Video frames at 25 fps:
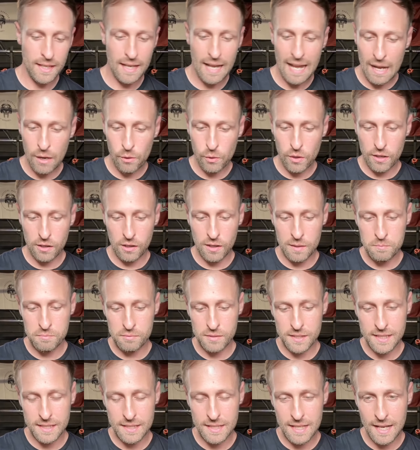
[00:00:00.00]
How can I
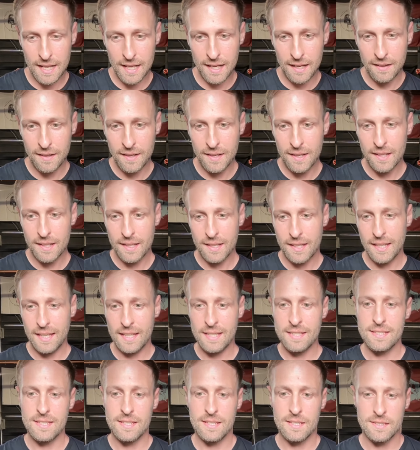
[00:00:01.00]
bring that
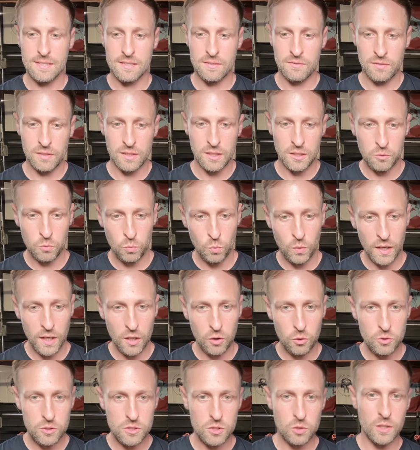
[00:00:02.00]
into the civilian
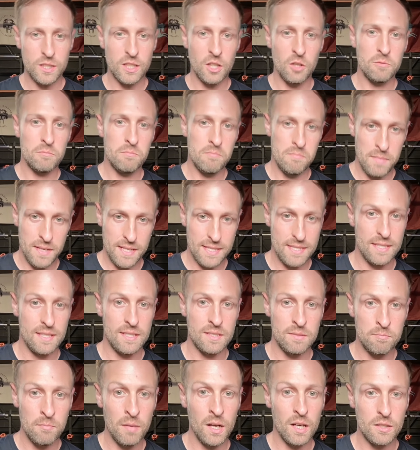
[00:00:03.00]
world so I don't miss it
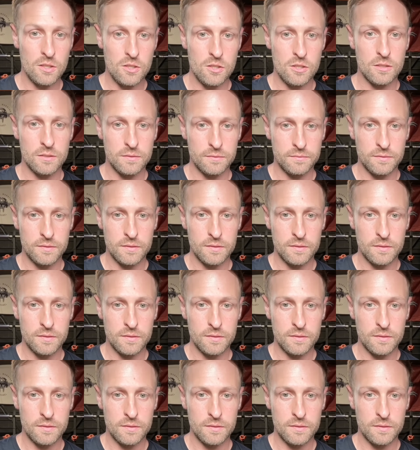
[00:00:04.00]
as much?